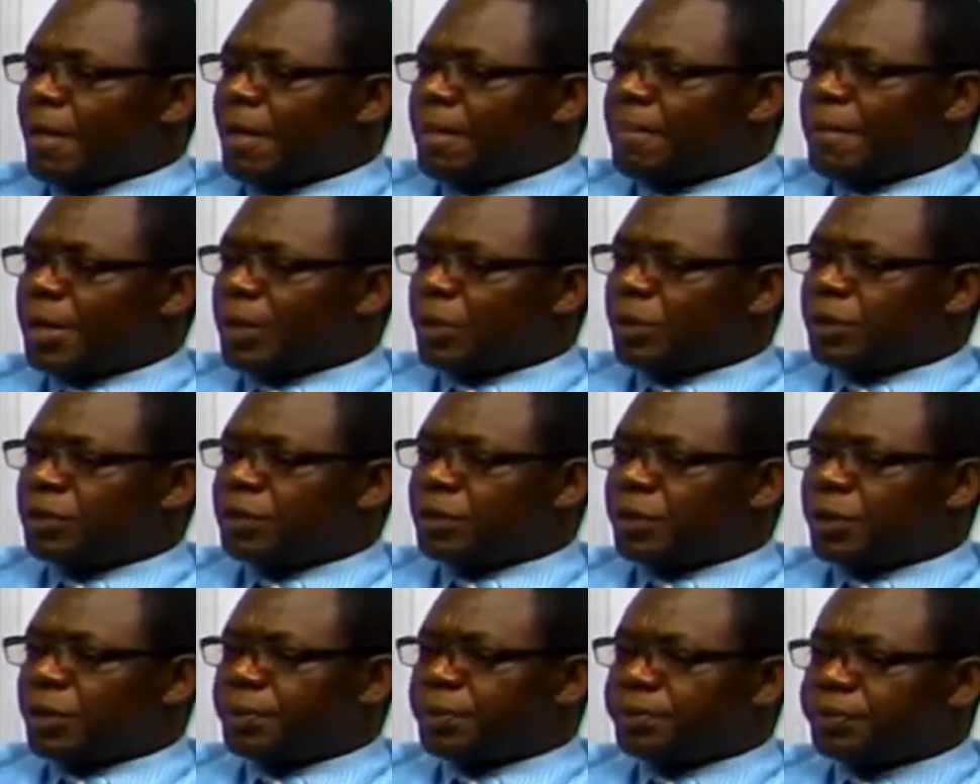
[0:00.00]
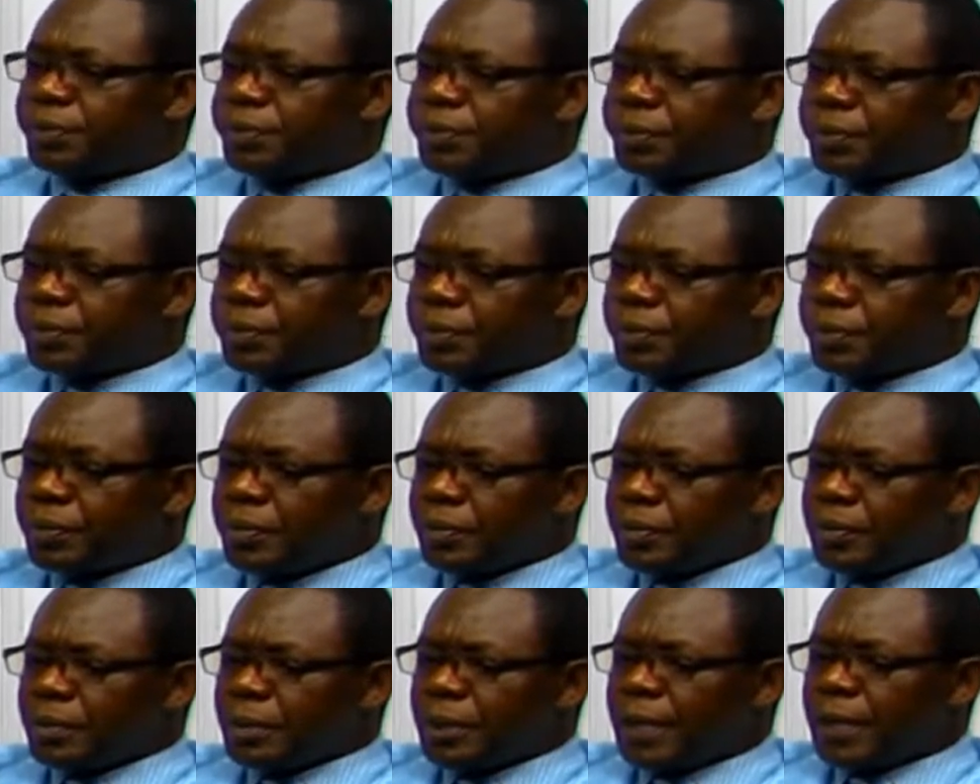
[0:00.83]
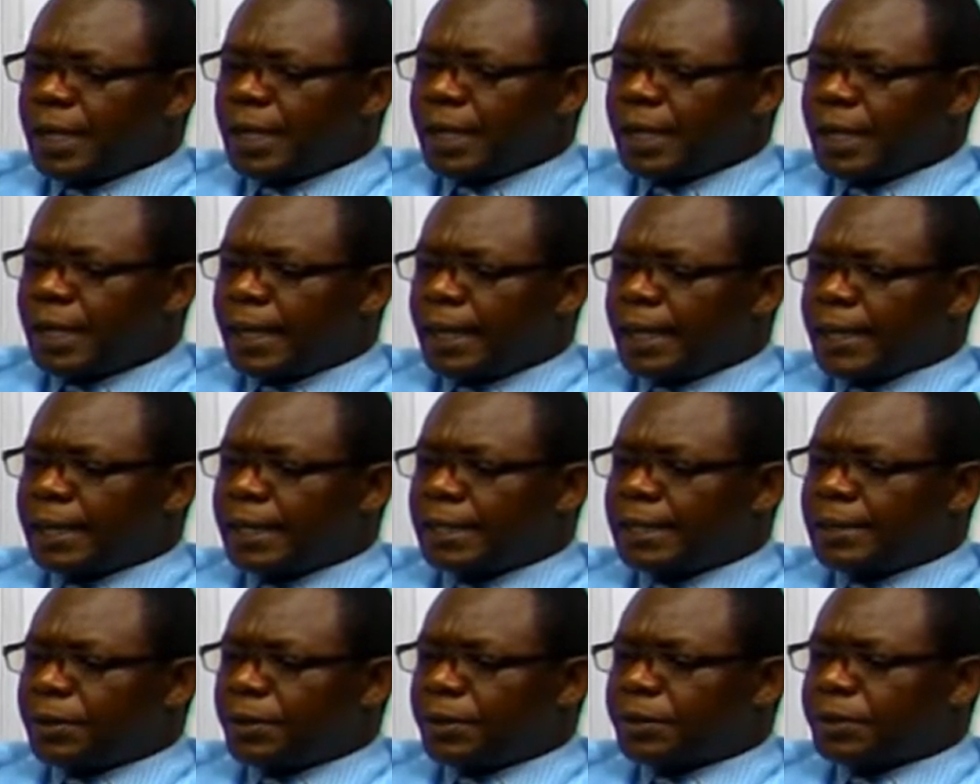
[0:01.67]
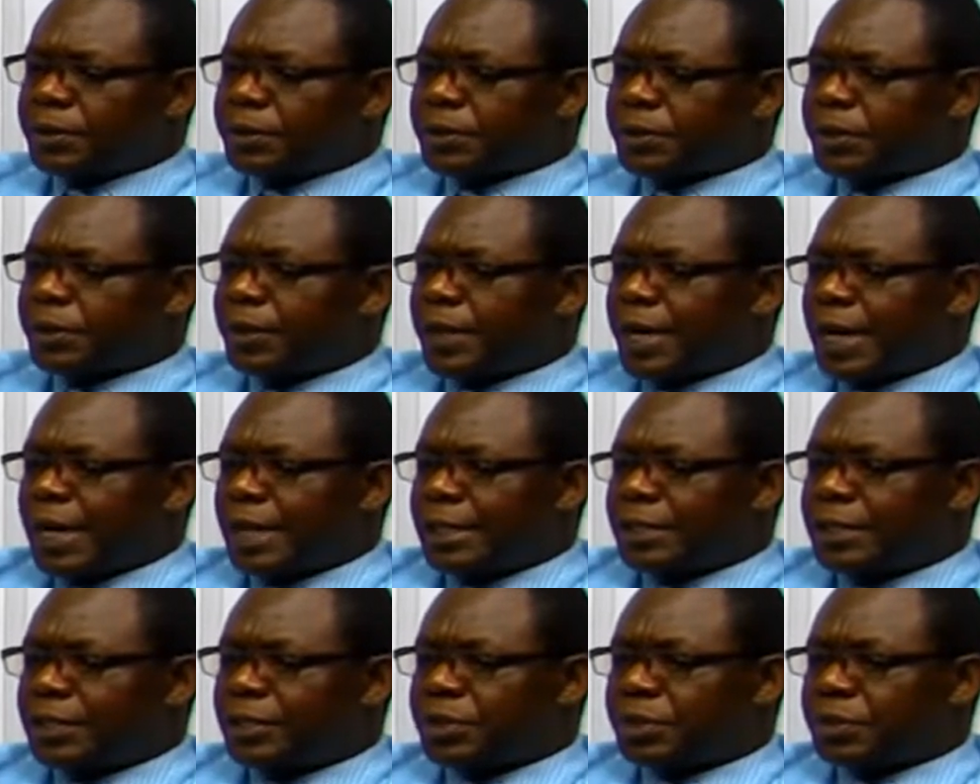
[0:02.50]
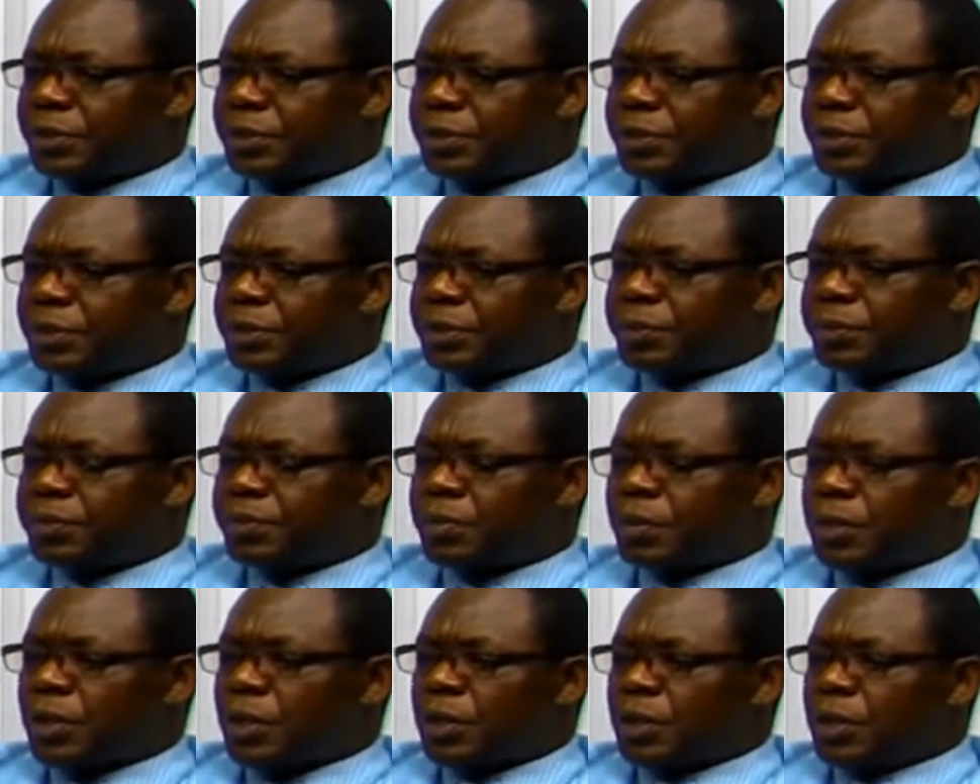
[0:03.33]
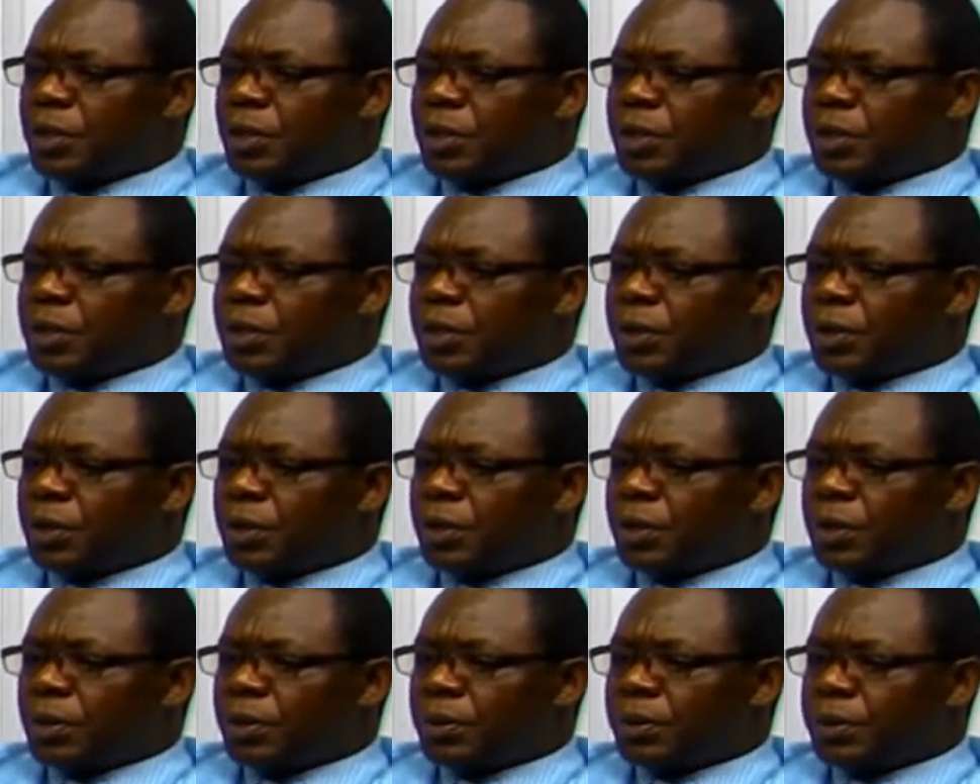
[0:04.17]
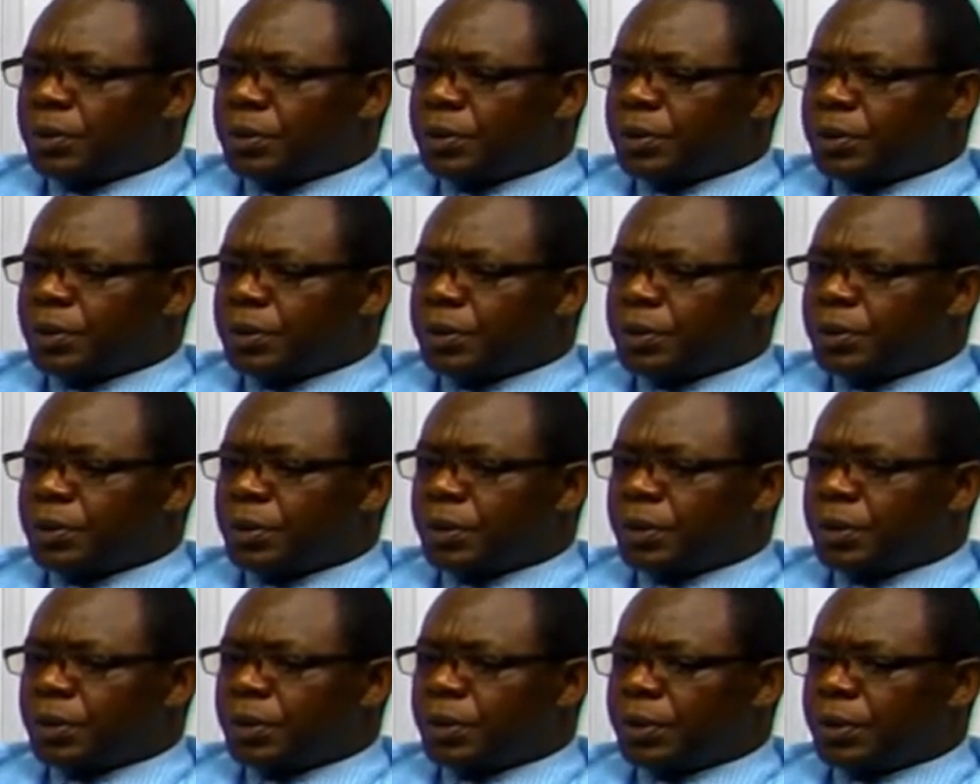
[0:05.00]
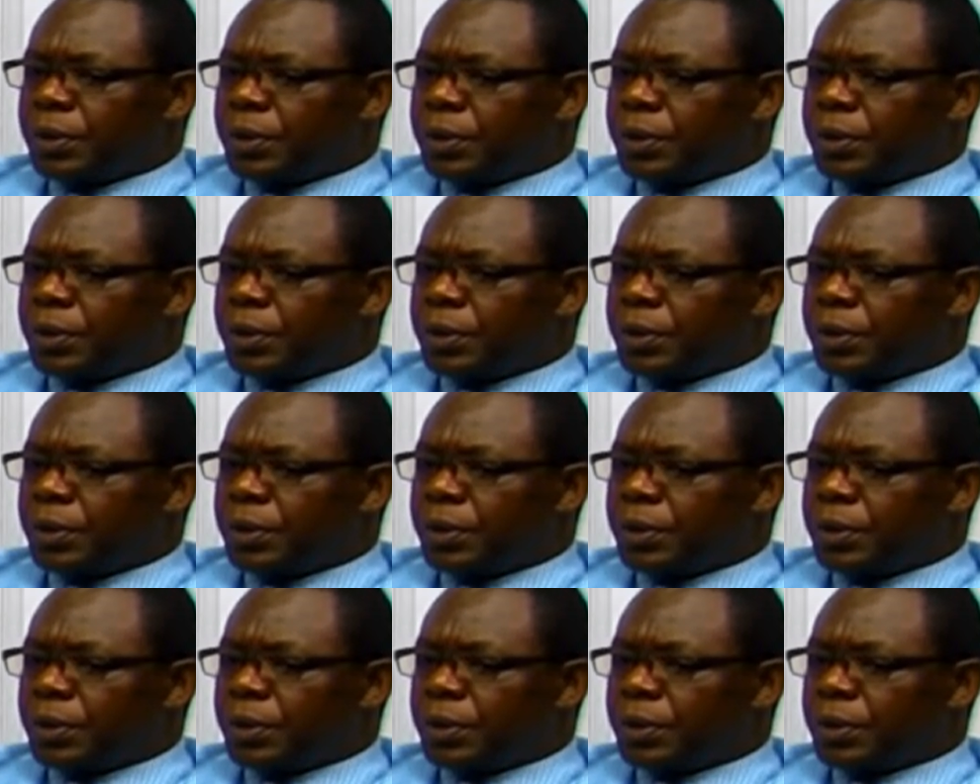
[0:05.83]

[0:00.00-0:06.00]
But also, it also adds to your